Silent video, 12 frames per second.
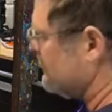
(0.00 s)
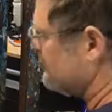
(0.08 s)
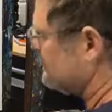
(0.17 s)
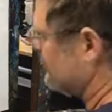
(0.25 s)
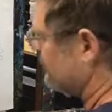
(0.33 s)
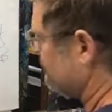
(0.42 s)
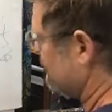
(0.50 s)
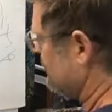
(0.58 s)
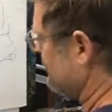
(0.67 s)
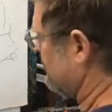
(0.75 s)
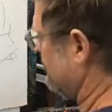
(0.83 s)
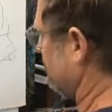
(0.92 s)
So
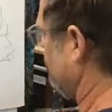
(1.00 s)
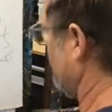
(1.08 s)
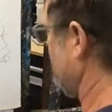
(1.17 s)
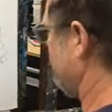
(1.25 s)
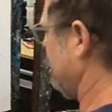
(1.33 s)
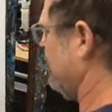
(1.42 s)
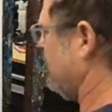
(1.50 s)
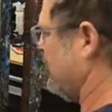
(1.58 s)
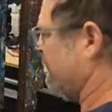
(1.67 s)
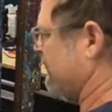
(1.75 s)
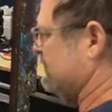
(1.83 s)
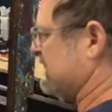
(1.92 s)
wiping it
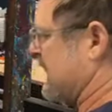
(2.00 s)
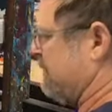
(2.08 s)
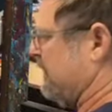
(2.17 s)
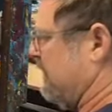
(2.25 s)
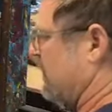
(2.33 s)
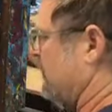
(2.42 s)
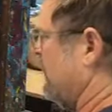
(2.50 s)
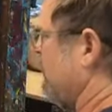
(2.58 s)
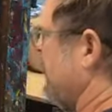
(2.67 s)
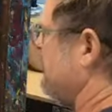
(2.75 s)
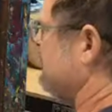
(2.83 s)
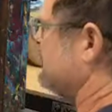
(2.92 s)
off, I'm dabbing it on my
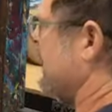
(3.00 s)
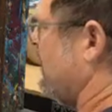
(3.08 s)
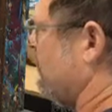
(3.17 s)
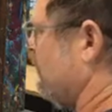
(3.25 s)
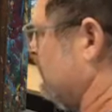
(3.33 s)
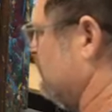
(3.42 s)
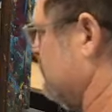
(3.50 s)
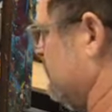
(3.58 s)
paper towel